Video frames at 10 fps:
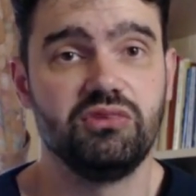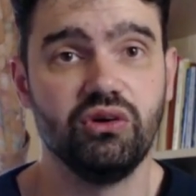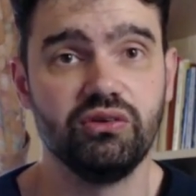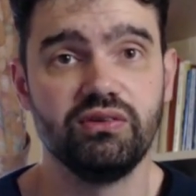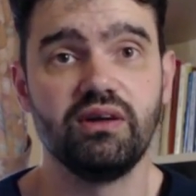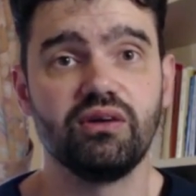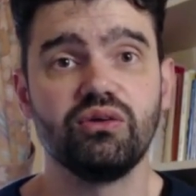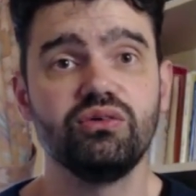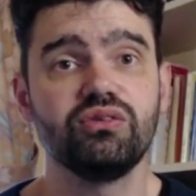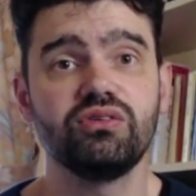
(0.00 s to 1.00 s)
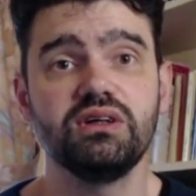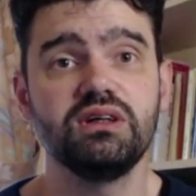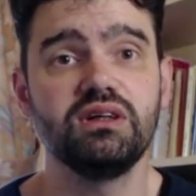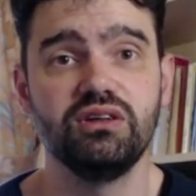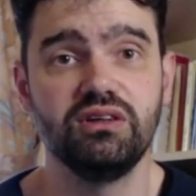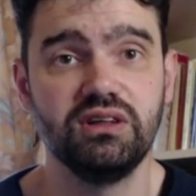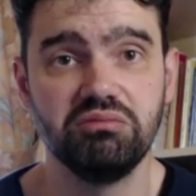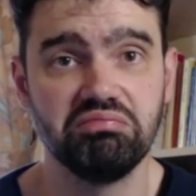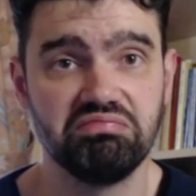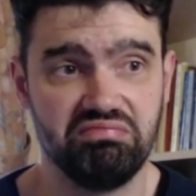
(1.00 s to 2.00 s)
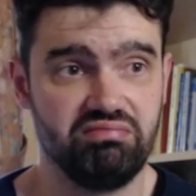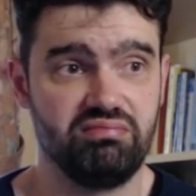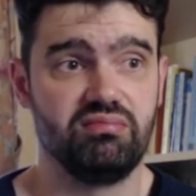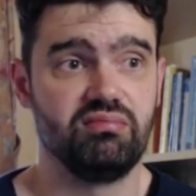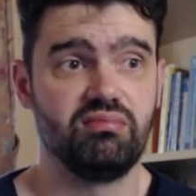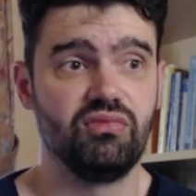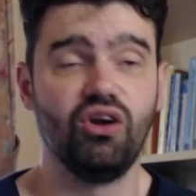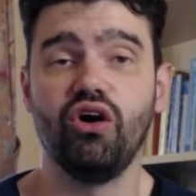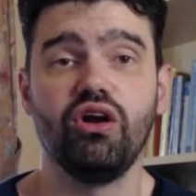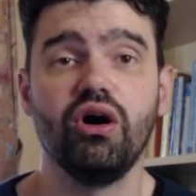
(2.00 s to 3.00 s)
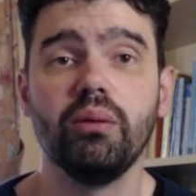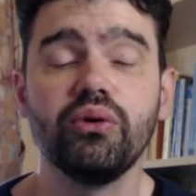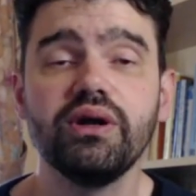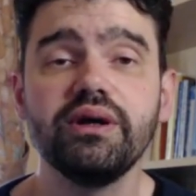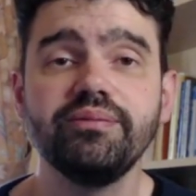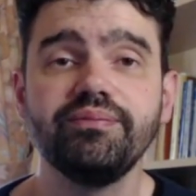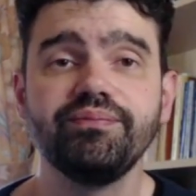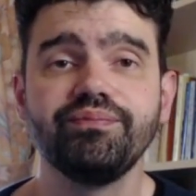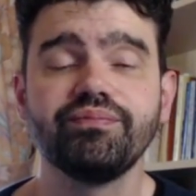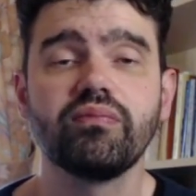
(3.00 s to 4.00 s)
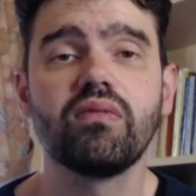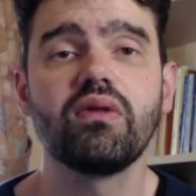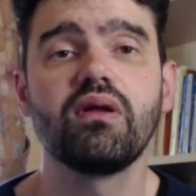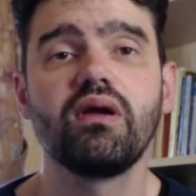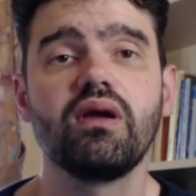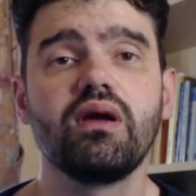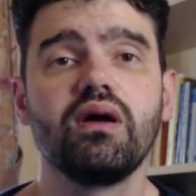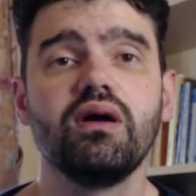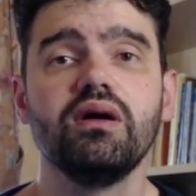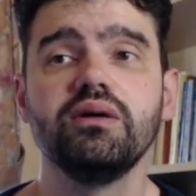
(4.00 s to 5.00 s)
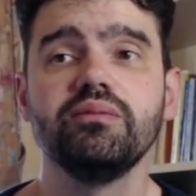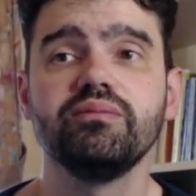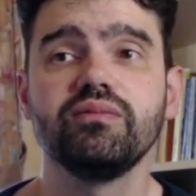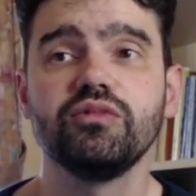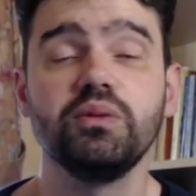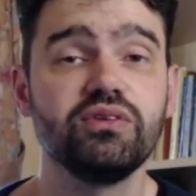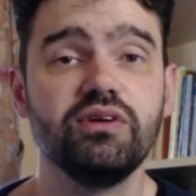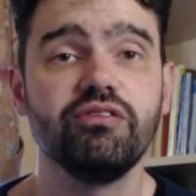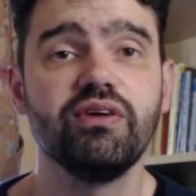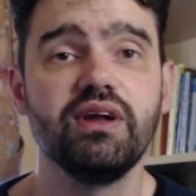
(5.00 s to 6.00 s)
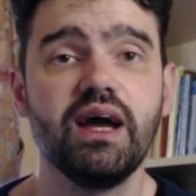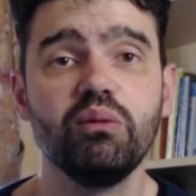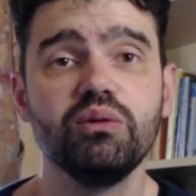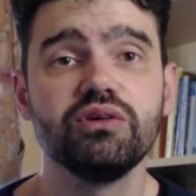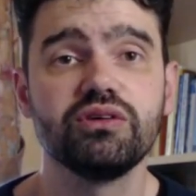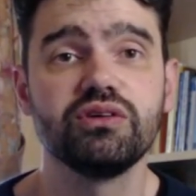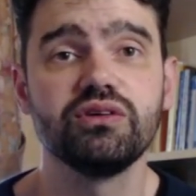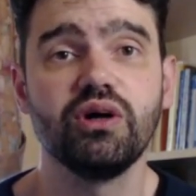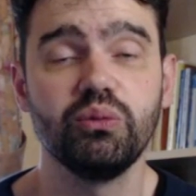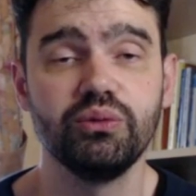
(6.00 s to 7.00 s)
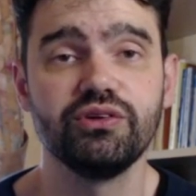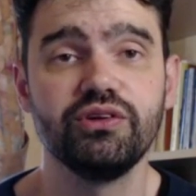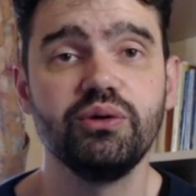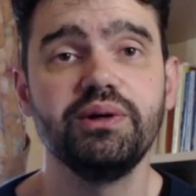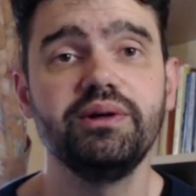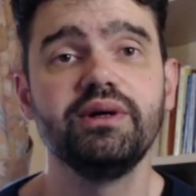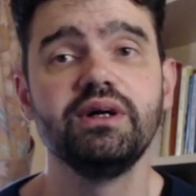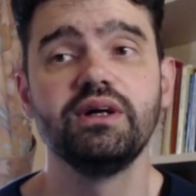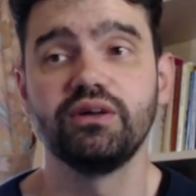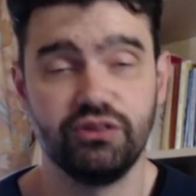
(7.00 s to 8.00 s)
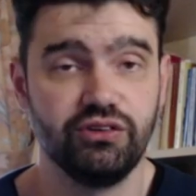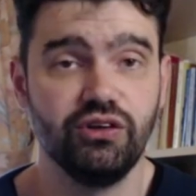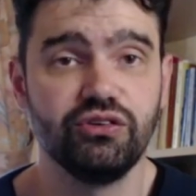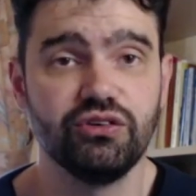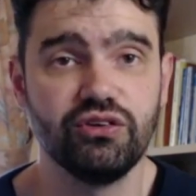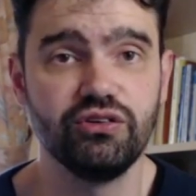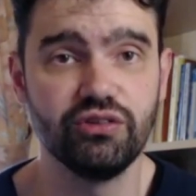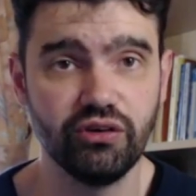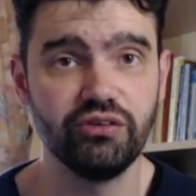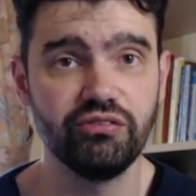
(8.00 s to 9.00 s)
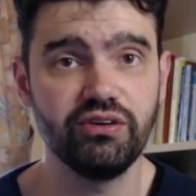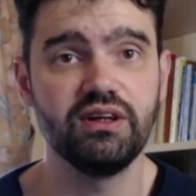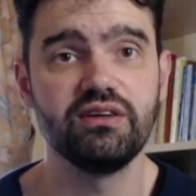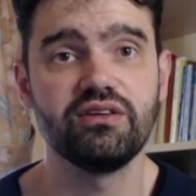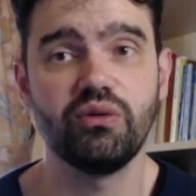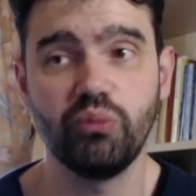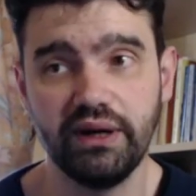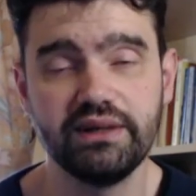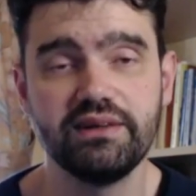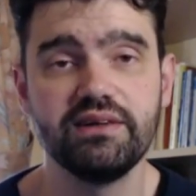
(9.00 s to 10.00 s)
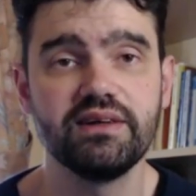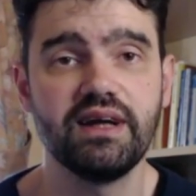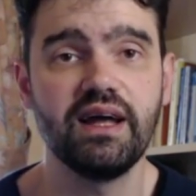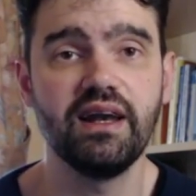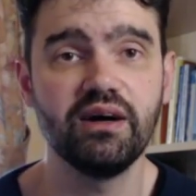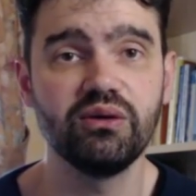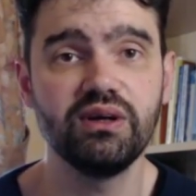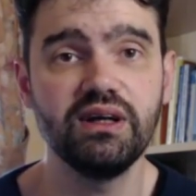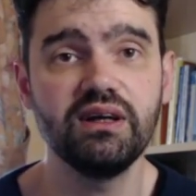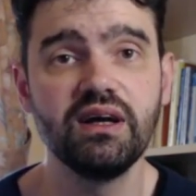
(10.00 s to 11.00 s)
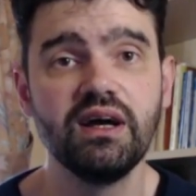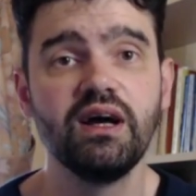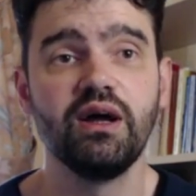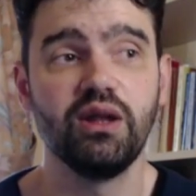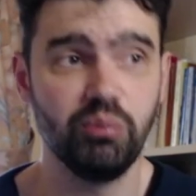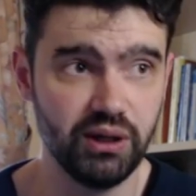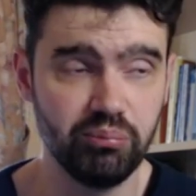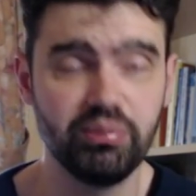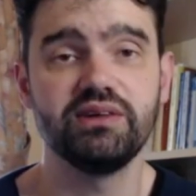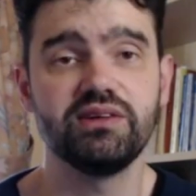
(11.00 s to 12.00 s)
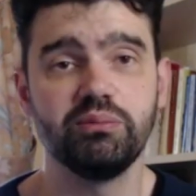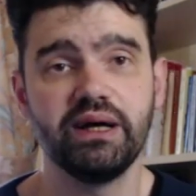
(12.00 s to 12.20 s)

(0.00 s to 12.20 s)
driving around the country, earning not a lot of money, um, especially for the hours I was doing. Because it's not just the driving, it's the waiting to get loaded, the being pissed